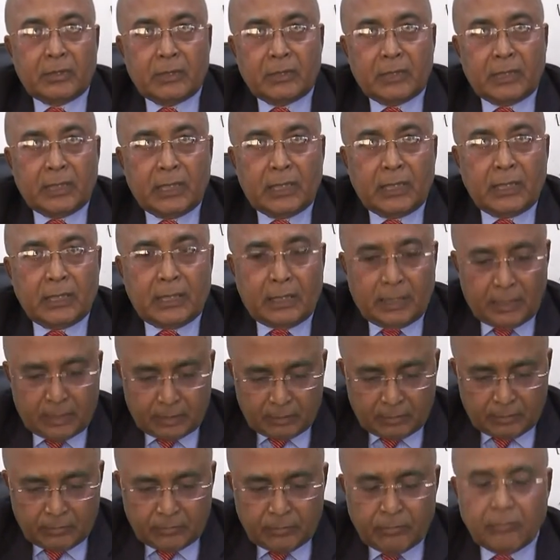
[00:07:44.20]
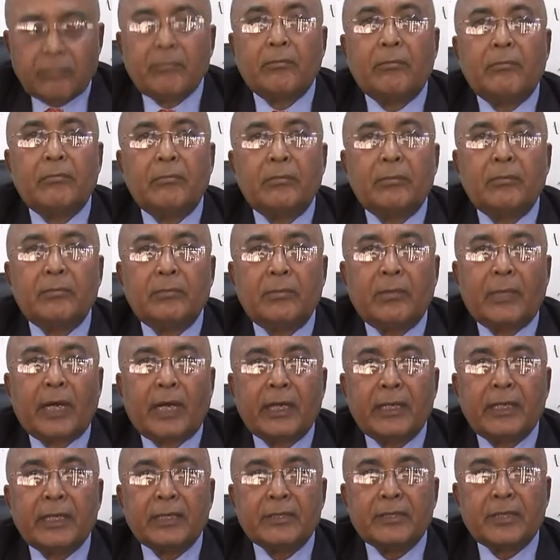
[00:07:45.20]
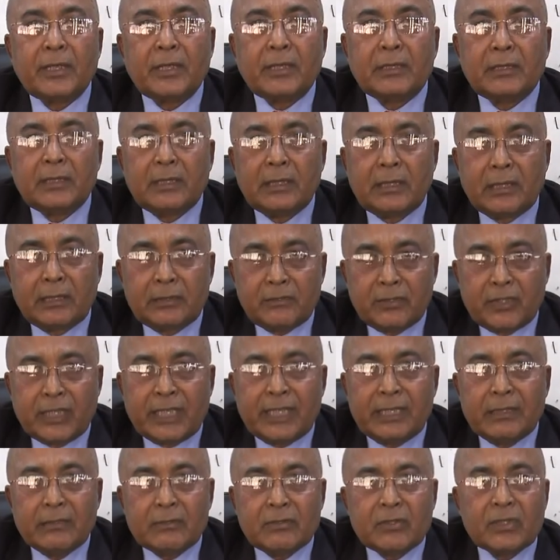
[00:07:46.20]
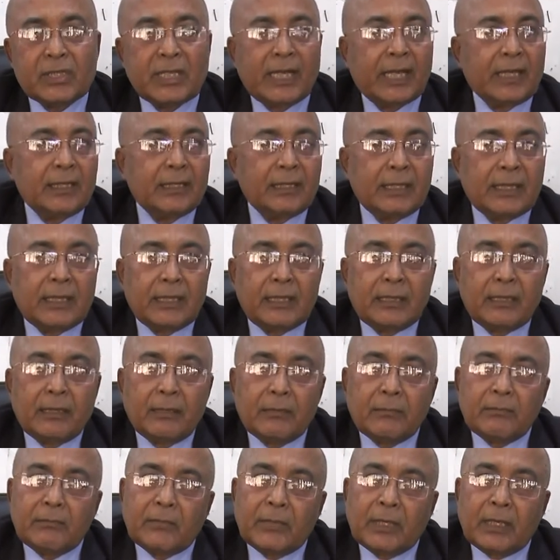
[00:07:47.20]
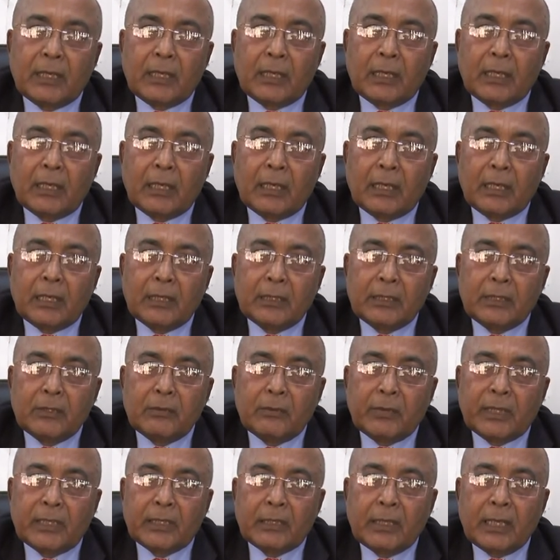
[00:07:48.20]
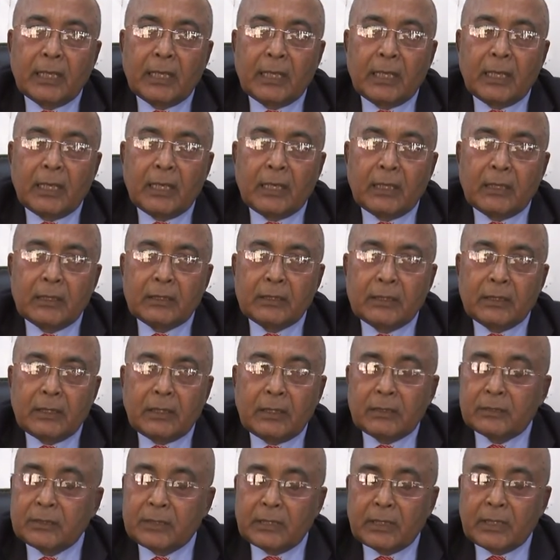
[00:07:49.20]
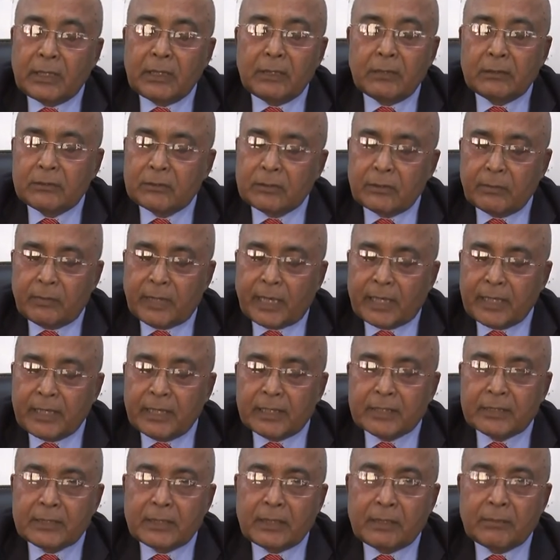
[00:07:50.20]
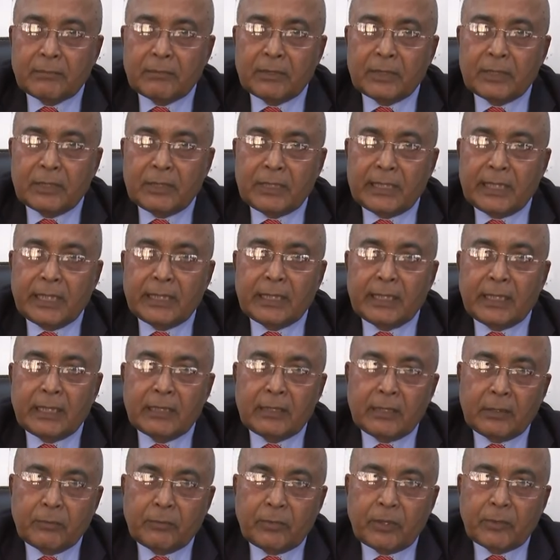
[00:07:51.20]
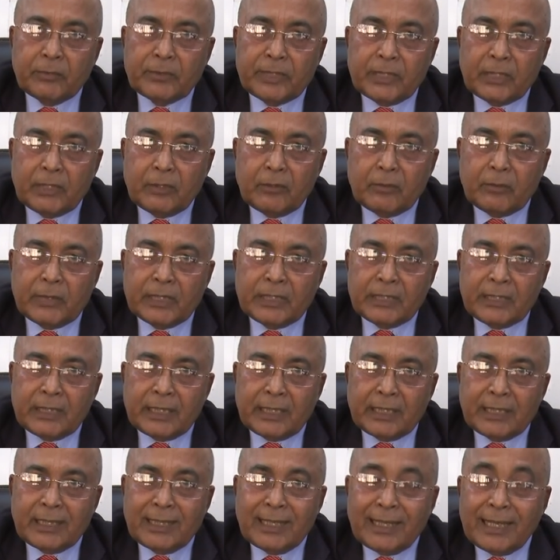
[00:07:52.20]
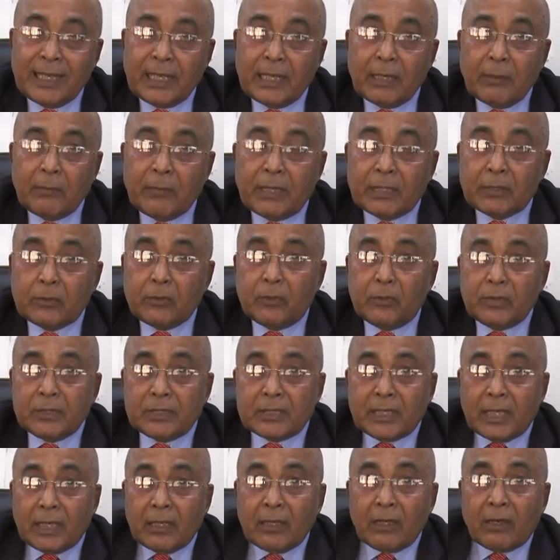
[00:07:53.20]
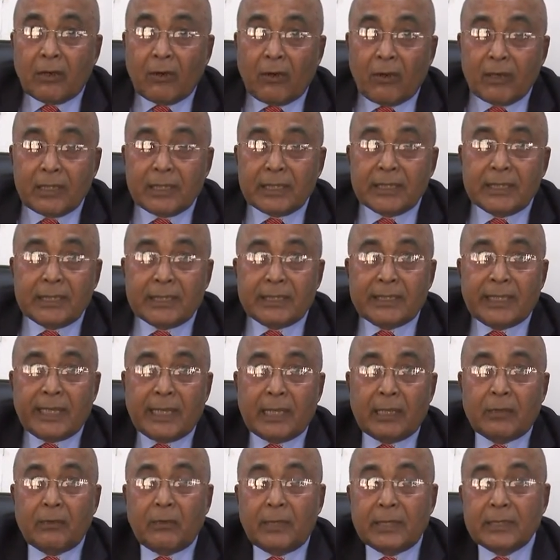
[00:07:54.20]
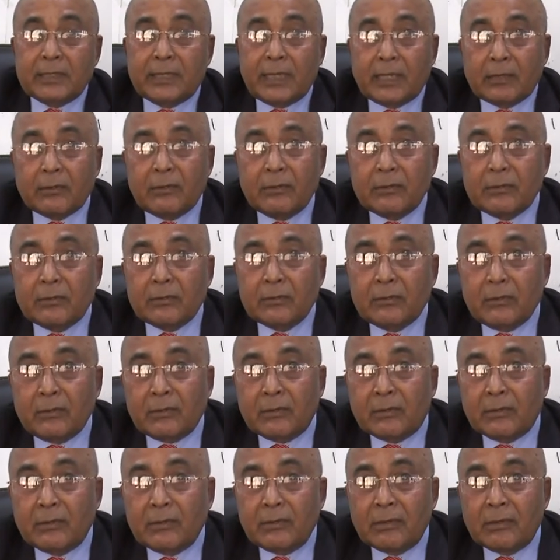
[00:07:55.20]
the virus, uh, the genes and the uh, human uh, uh, virus uh, DNA from the human DNA, but which are already there, what they are going to do?